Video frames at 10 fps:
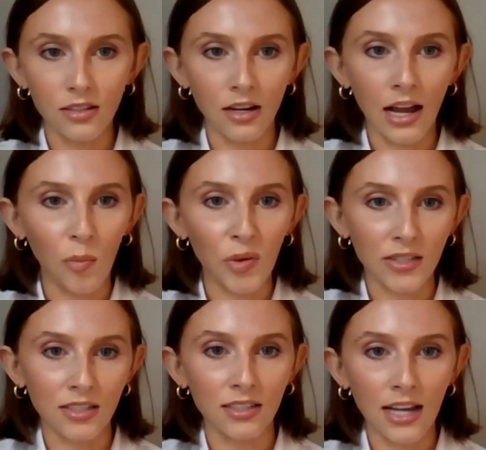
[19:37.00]
It's going to help
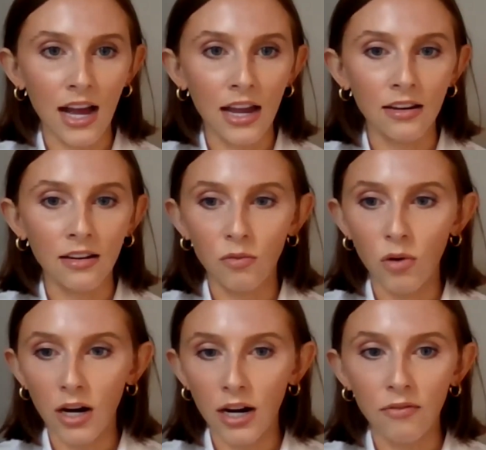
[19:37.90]
us decide
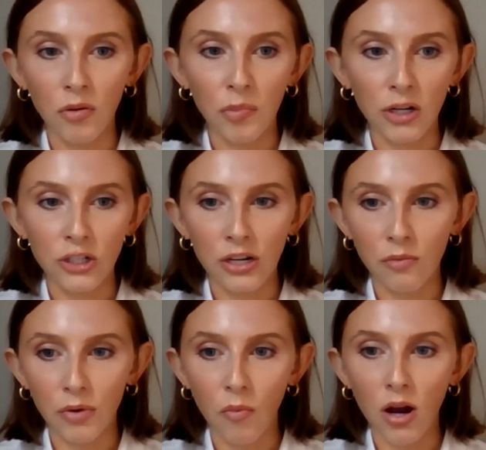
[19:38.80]
what kind of a
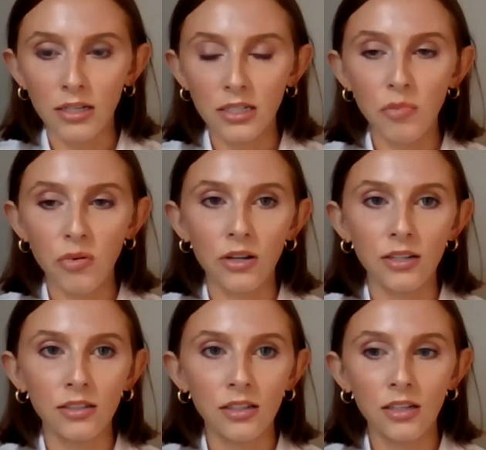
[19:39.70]
budget we want to
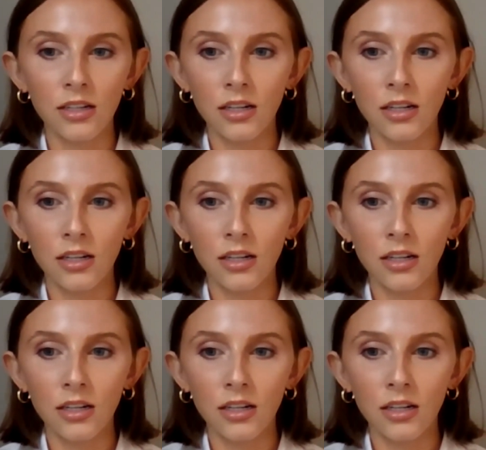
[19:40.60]
put